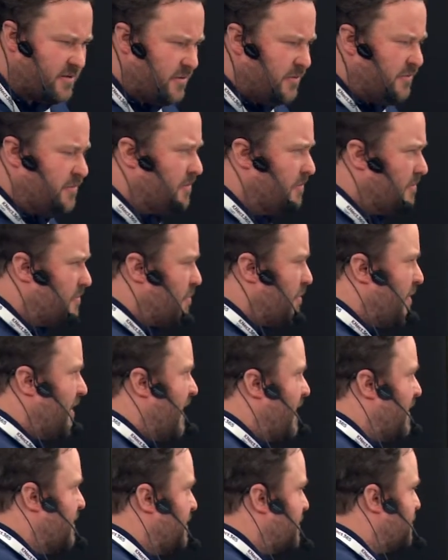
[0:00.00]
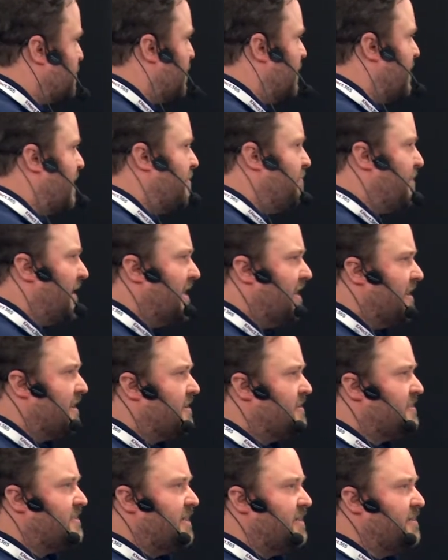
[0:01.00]
Google create and destroy 1 billion
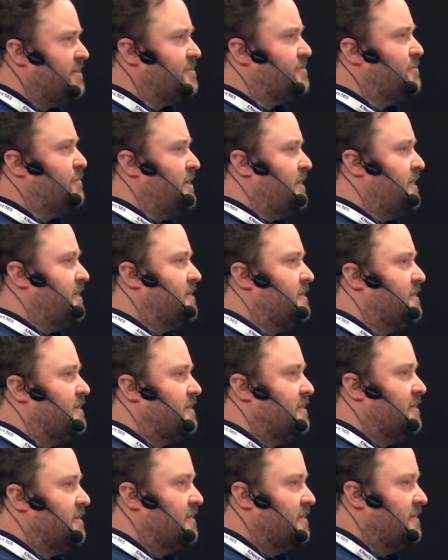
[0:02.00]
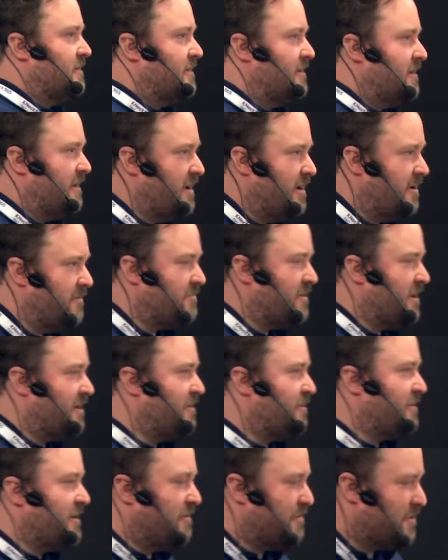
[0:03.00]
containers a week. I
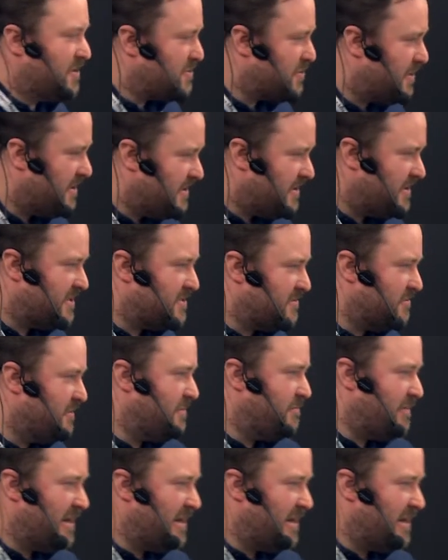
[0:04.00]
don't think I want to try this with 1